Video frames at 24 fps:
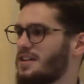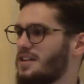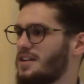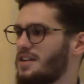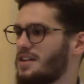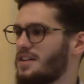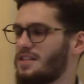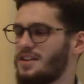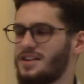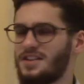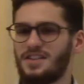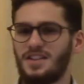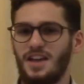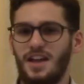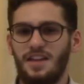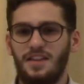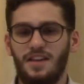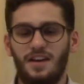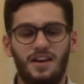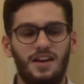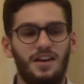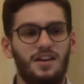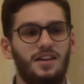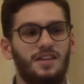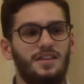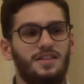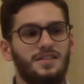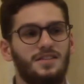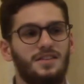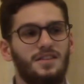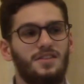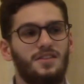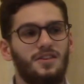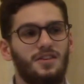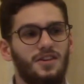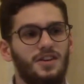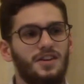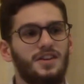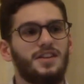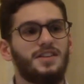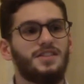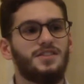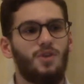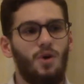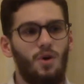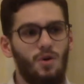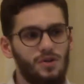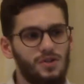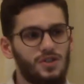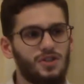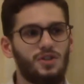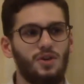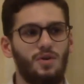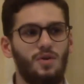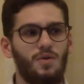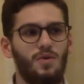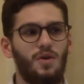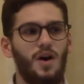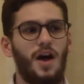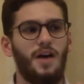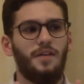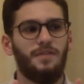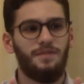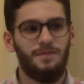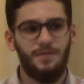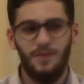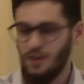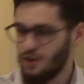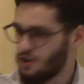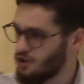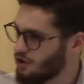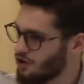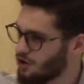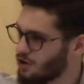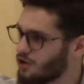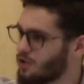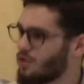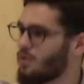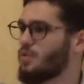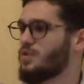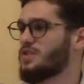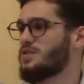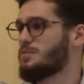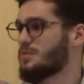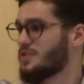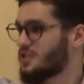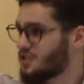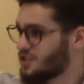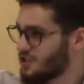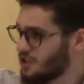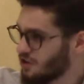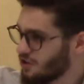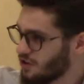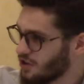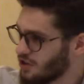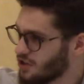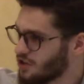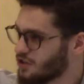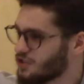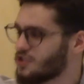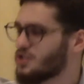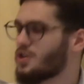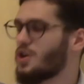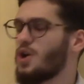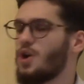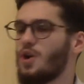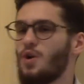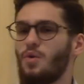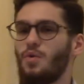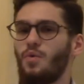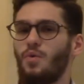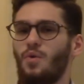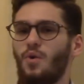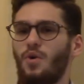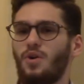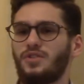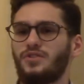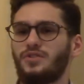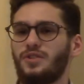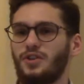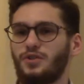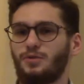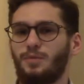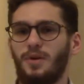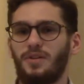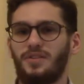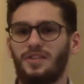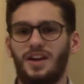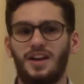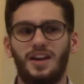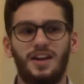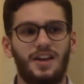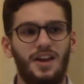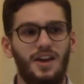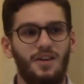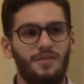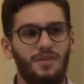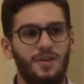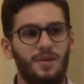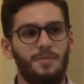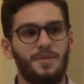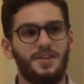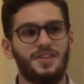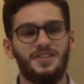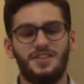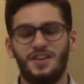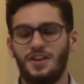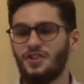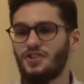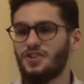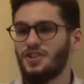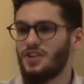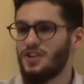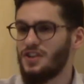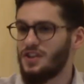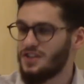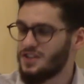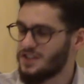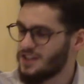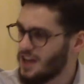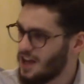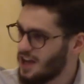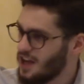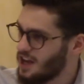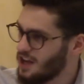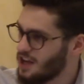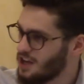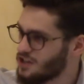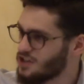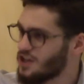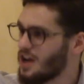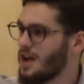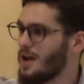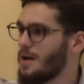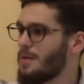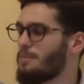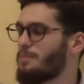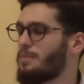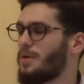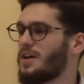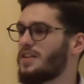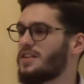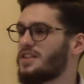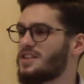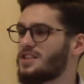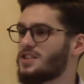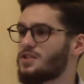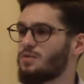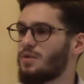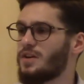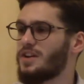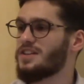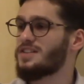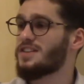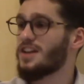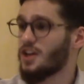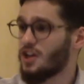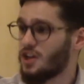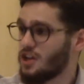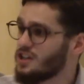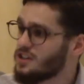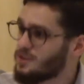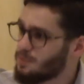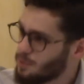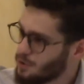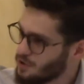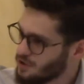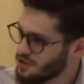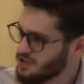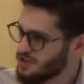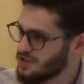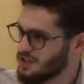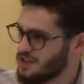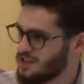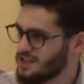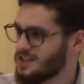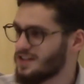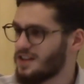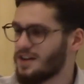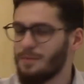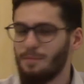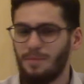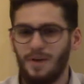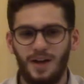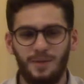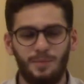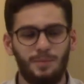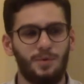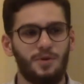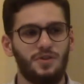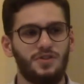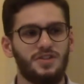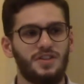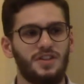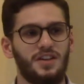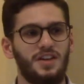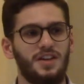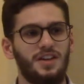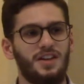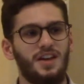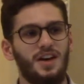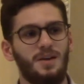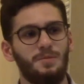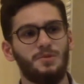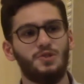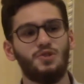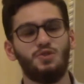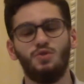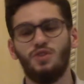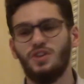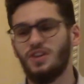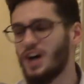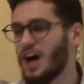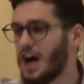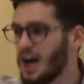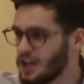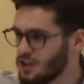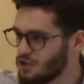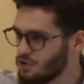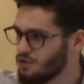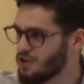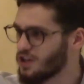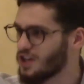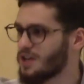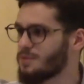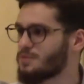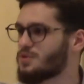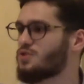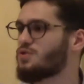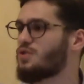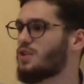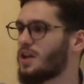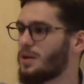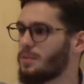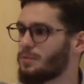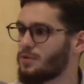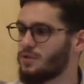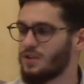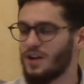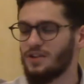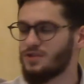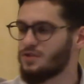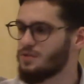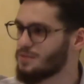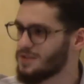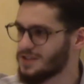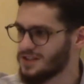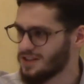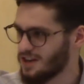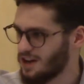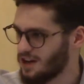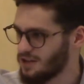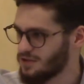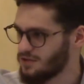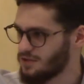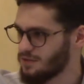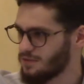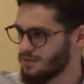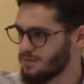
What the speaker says: They say that there is also a figure who is mysterious, who also Allah subhanahu wa ta'ala gave him extension in his age, but this one is a good person, he's not a bad person. He comes to guide you, he comes to help you, not to misguide you.